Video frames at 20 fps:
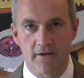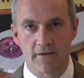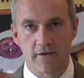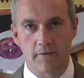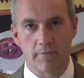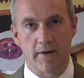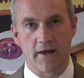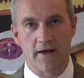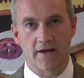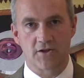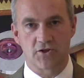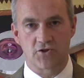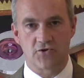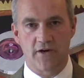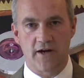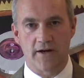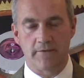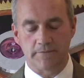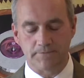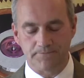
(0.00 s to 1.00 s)
black
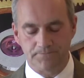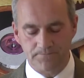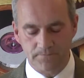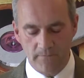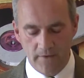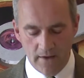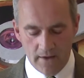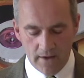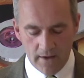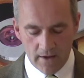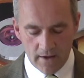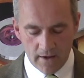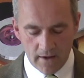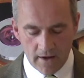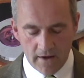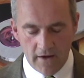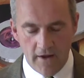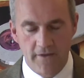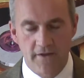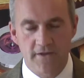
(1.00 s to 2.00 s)
strap.
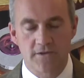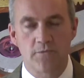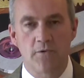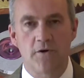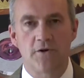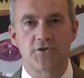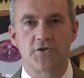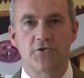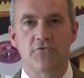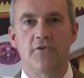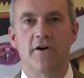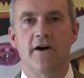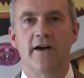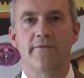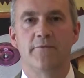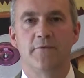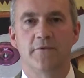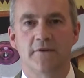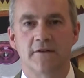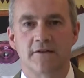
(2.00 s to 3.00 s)
Now this watch
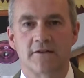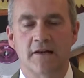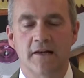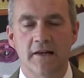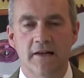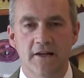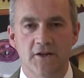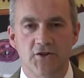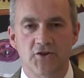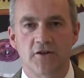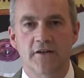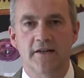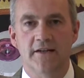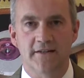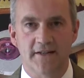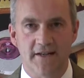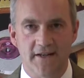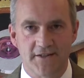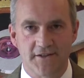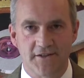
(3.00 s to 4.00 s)
arrived with us literally
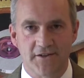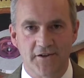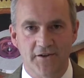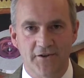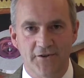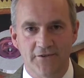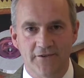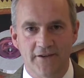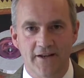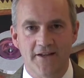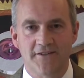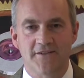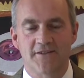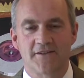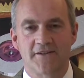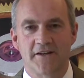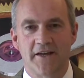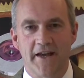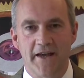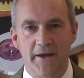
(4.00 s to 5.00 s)
days ago. It is
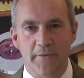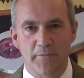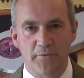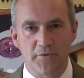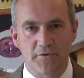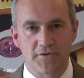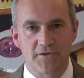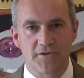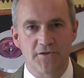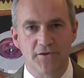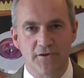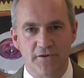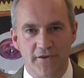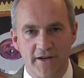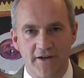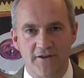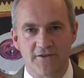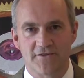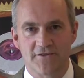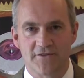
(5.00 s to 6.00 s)
an April
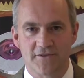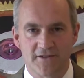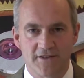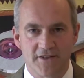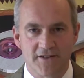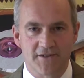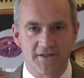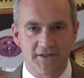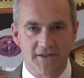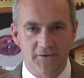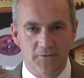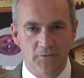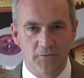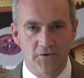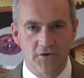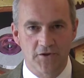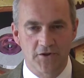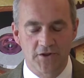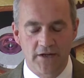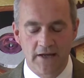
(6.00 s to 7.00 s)
2016
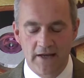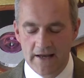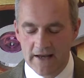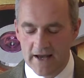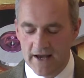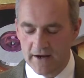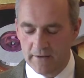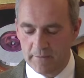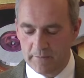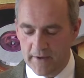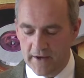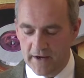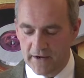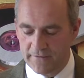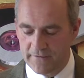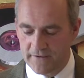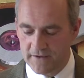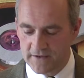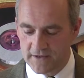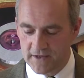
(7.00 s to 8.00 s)
watch, and it
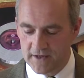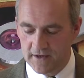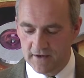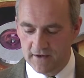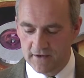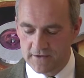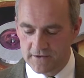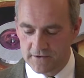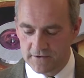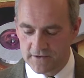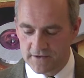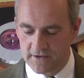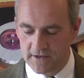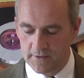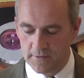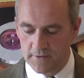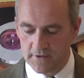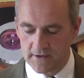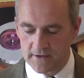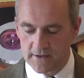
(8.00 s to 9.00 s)
benefits here, as you'll see
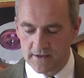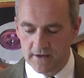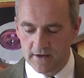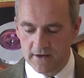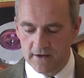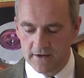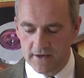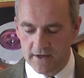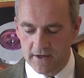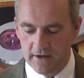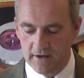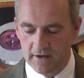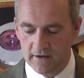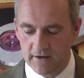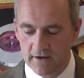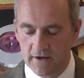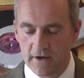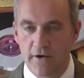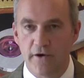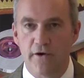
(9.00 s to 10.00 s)
with this card here,
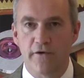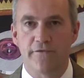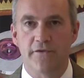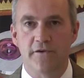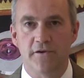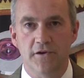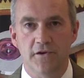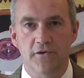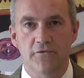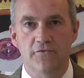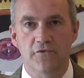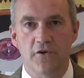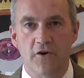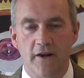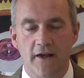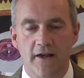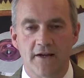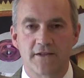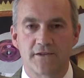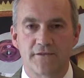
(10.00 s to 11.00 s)
of the new
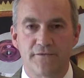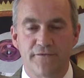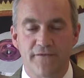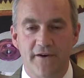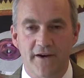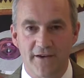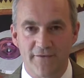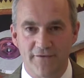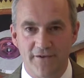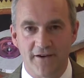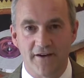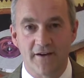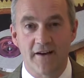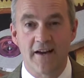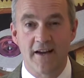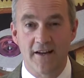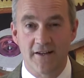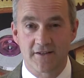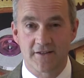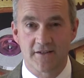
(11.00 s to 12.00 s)
Rolex 5-year
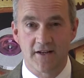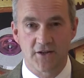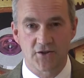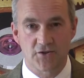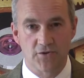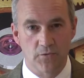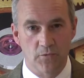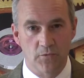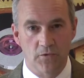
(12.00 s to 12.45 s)
international